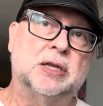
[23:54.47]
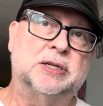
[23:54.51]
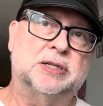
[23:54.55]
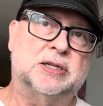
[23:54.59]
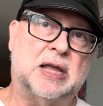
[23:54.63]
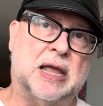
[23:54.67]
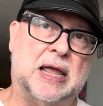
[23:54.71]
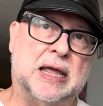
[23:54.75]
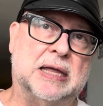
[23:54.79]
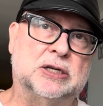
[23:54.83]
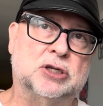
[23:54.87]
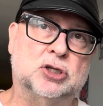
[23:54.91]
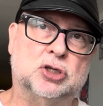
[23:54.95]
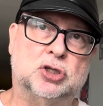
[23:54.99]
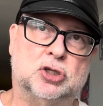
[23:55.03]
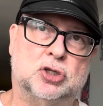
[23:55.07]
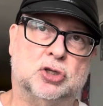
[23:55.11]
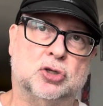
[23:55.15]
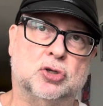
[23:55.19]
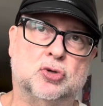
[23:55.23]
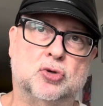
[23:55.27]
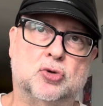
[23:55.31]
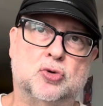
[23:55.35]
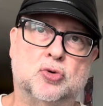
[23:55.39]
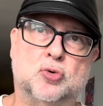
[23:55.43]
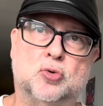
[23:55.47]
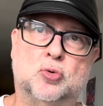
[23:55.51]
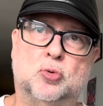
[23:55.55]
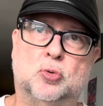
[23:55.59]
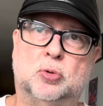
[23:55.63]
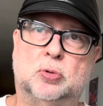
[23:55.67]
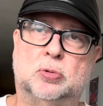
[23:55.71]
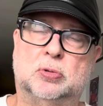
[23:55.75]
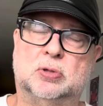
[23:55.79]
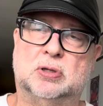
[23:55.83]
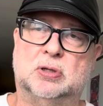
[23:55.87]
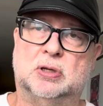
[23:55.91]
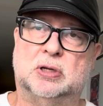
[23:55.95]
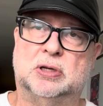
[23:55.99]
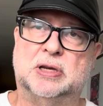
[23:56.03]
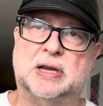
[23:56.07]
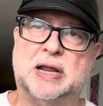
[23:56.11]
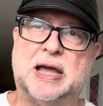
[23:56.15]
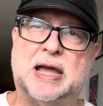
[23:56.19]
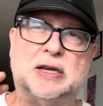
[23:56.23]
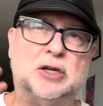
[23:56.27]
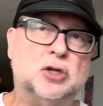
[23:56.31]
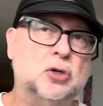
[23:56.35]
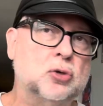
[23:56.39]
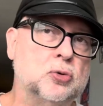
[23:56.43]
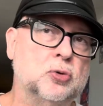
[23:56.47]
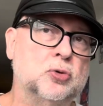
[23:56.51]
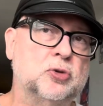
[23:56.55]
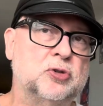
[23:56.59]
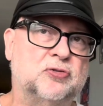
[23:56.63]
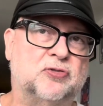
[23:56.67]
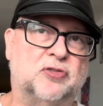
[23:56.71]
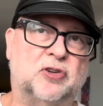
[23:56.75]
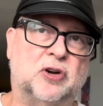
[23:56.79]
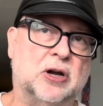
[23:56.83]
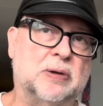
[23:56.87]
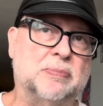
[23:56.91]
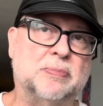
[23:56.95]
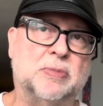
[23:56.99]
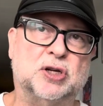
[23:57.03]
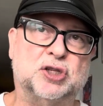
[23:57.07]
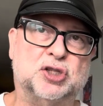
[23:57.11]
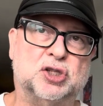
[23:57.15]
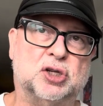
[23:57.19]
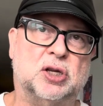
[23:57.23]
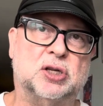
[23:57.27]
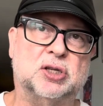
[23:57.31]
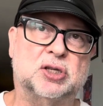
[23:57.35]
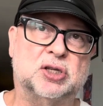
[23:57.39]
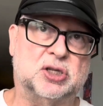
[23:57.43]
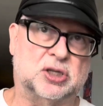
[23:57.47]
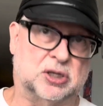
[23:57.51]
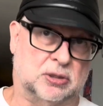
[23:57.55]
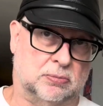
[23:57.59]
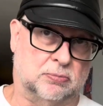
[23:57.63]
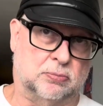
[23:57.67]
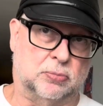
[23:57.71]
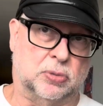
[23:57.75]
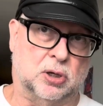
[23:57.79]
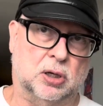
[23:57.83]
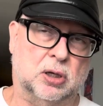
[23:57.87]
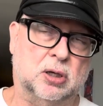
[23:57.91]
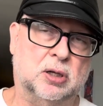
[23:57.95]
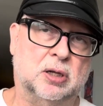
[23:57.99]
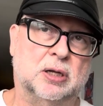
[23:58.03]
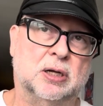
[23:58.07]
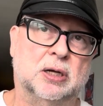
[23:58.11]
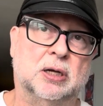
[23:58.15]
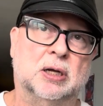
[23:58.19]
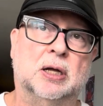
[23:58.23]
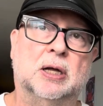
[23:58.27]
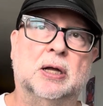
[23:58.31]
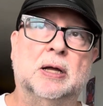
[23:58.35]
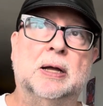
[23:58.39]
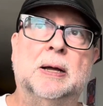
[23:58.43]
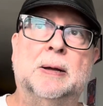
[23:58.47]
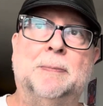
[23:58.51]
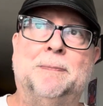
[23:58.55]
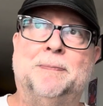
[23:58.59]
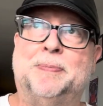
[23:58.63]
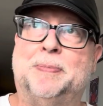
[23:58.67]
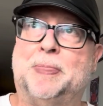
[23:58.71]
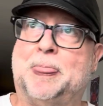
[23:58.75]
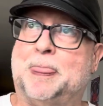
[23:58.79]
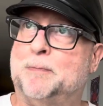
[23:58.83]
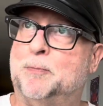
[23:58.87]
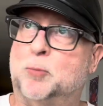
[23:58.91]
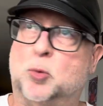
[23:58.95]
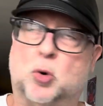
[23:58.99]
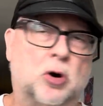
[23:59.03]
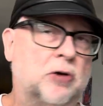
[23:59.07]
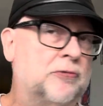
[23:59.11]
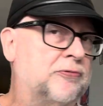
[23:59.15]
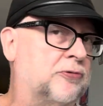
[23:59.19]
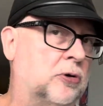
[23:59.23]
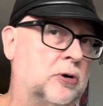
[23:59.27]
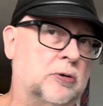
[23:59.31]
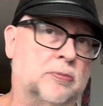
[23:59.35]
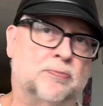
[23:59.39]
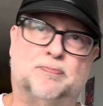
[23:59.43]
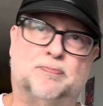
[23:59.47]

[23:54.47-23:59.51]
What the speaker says: tend to not use very much cymbal, more for